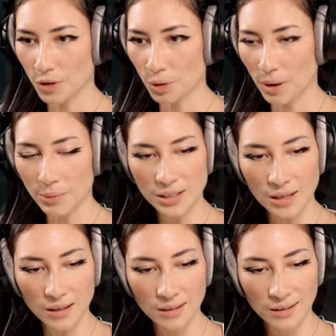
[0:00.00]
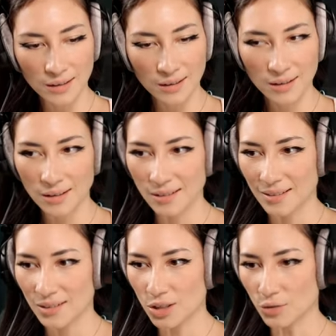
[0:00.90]
you'll be able to
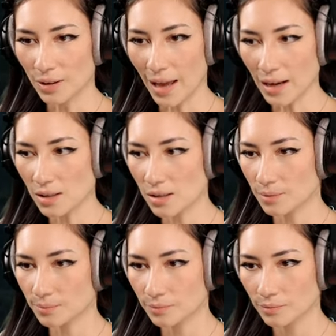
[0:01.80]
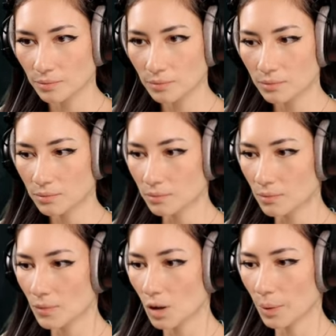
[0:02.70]
to relax.
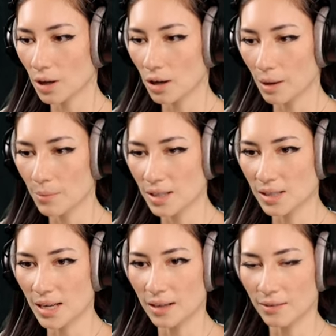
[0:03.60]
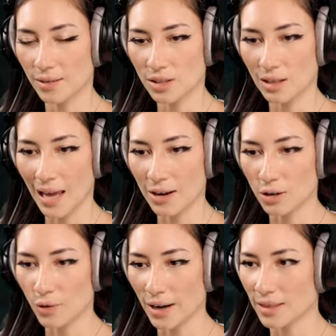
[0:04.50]
Oh my god, I missed it! There's a ladder
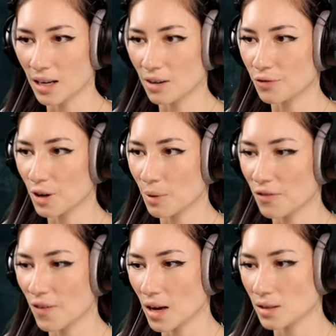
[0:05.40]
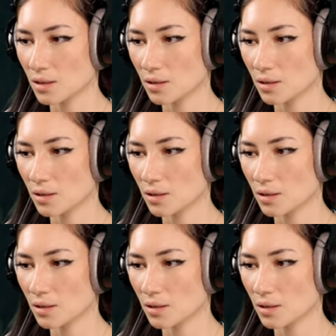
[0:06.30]
right there in front of my face.